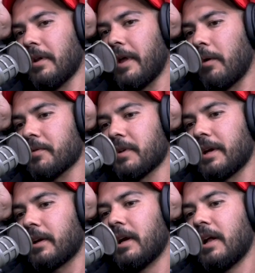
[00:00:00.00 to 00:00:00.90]
And that was
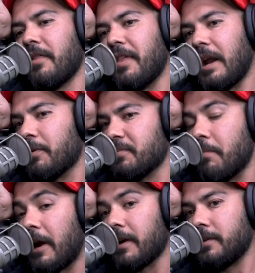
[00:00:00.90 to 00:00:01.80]
like, then I was
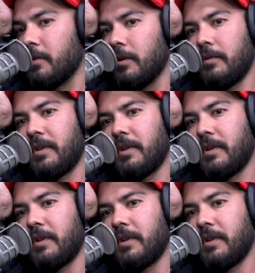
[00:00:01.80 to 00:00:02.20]
married to it.